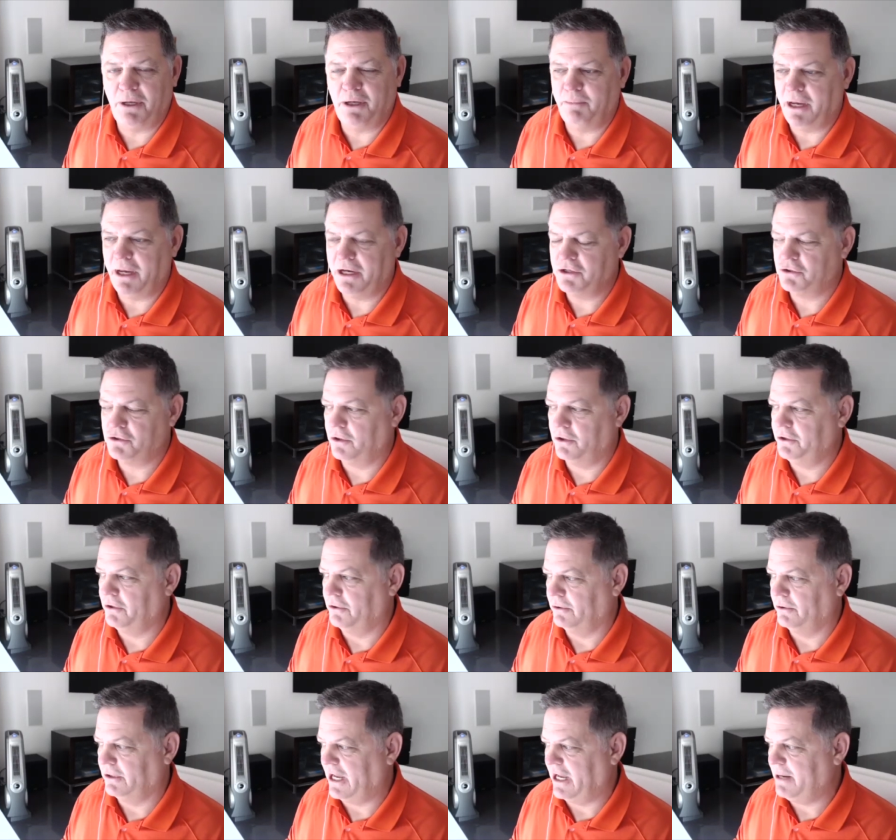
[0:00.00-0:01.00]
Make sure
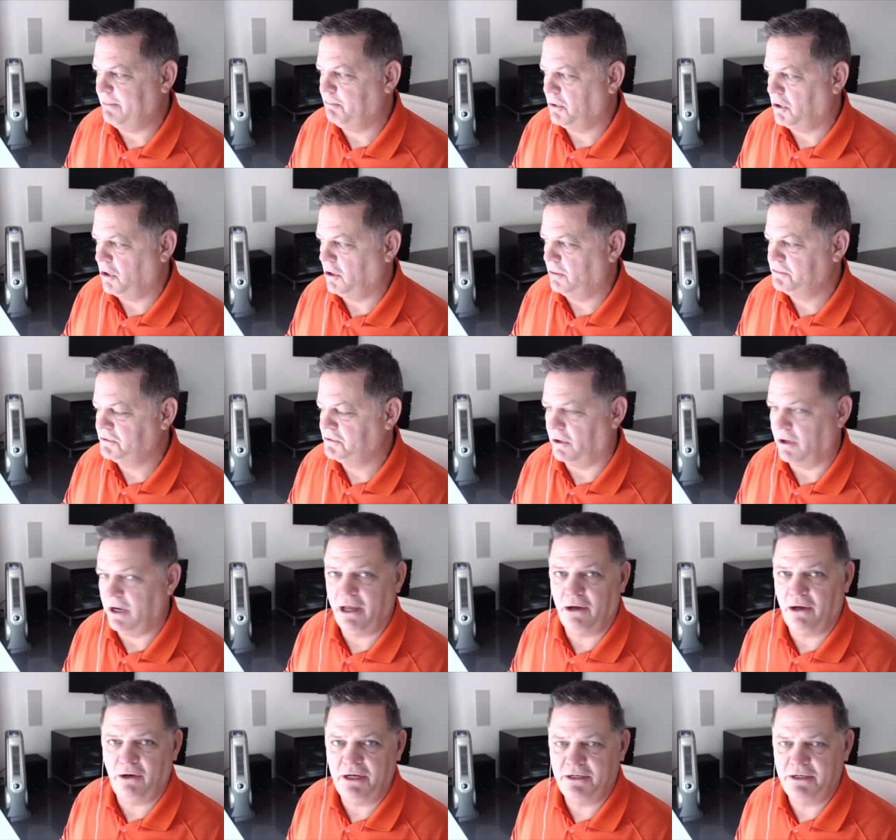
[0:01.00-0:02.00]
your light bulbs are
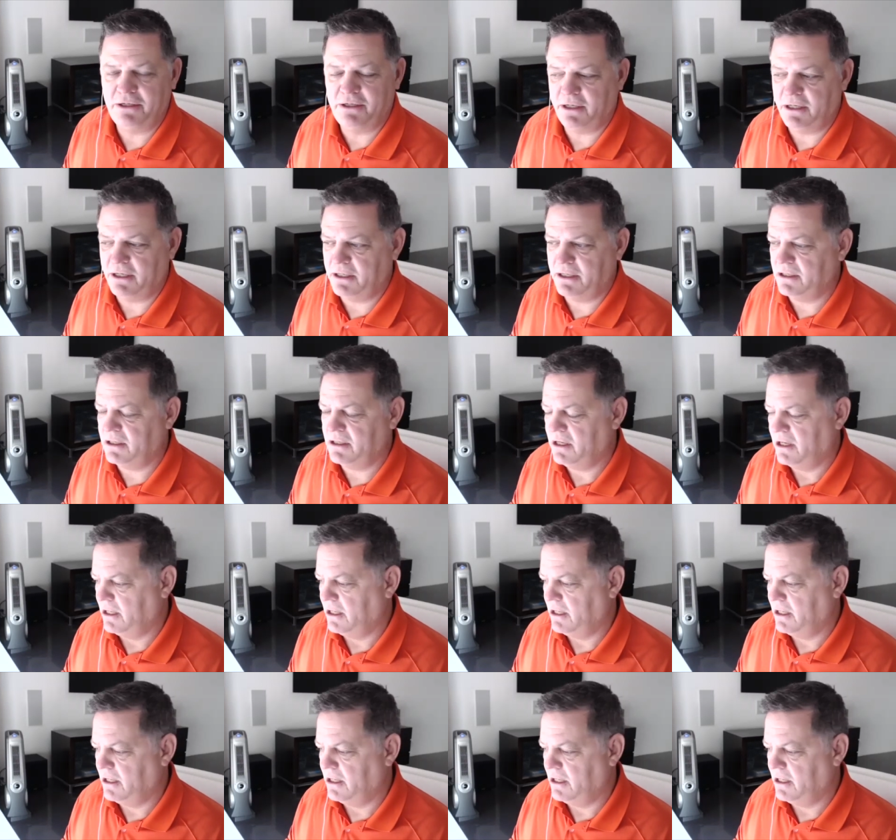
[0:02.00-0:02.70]
LED.